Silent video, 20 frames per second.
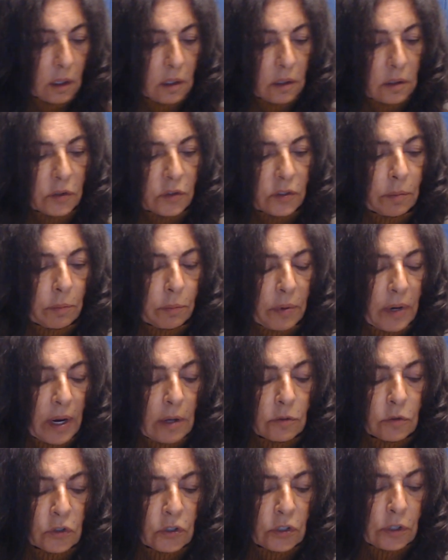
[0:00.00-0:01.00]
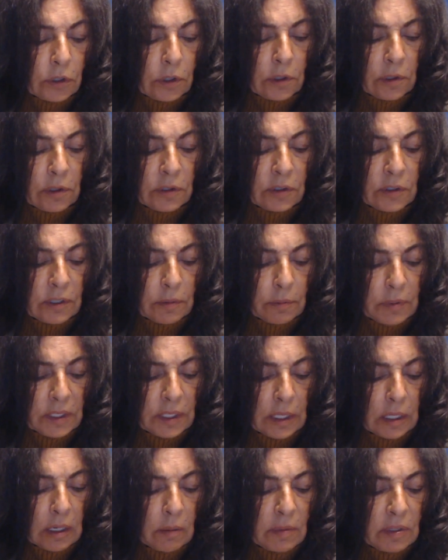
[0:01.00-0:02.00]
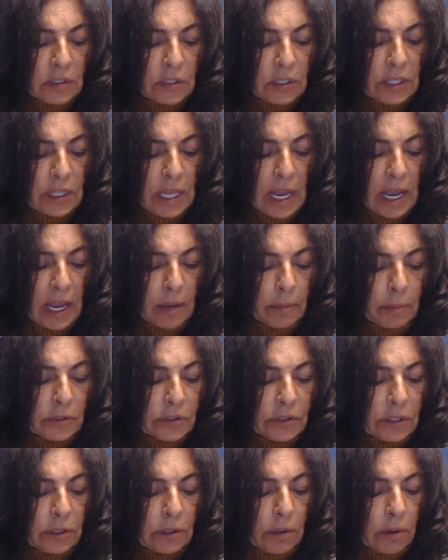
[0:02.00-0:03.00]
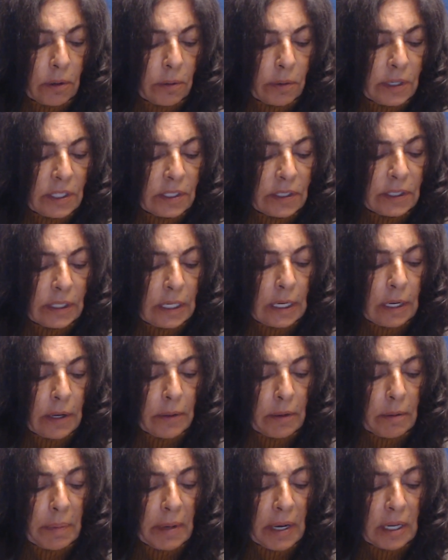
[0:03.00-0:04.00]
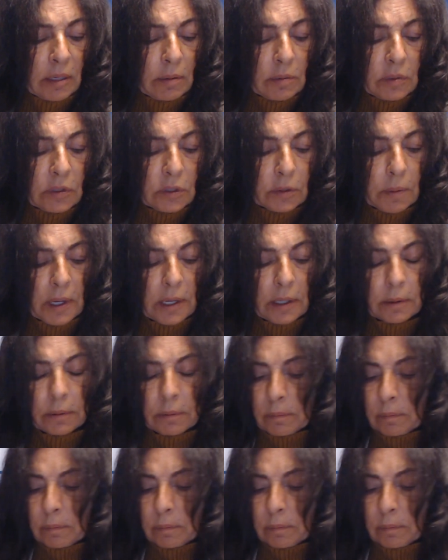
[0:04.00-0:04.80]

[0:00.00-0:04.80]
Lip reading: some brown sugar and some cinnamon to the apples that are already sitting on the bottom as well,